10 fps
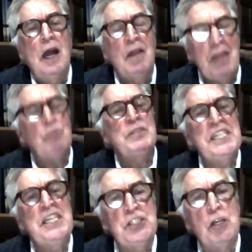And that was
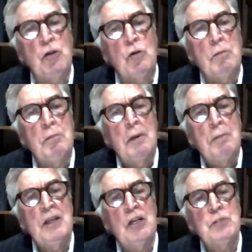the issue,
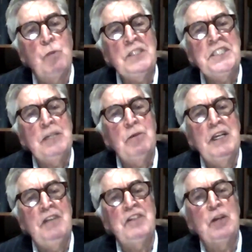because once they were
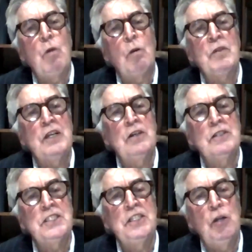lifted, what were they
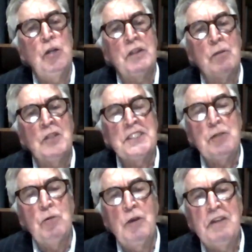going to do with them once
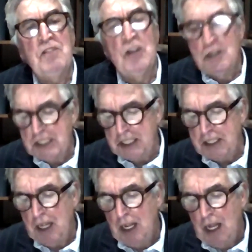they were refloated?
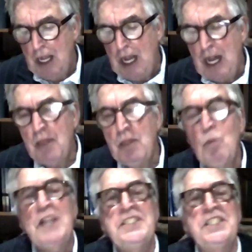And there
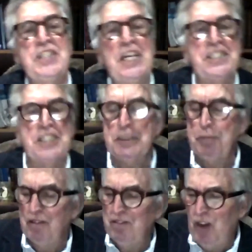were suggestions
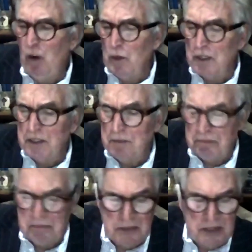put forward
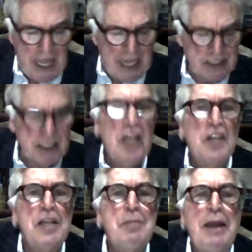that
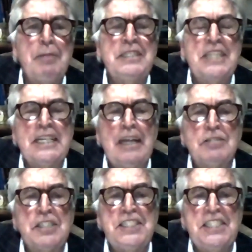they might be taken
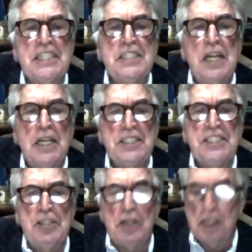out to sea and
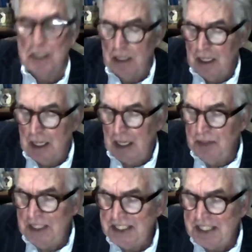sunk.
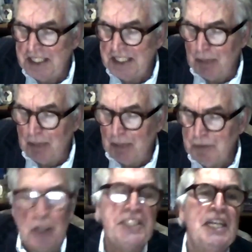And this
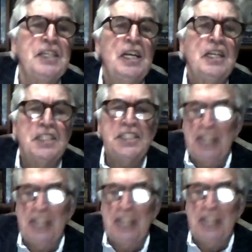was a concern
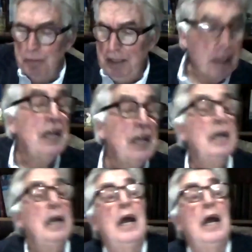to certain people.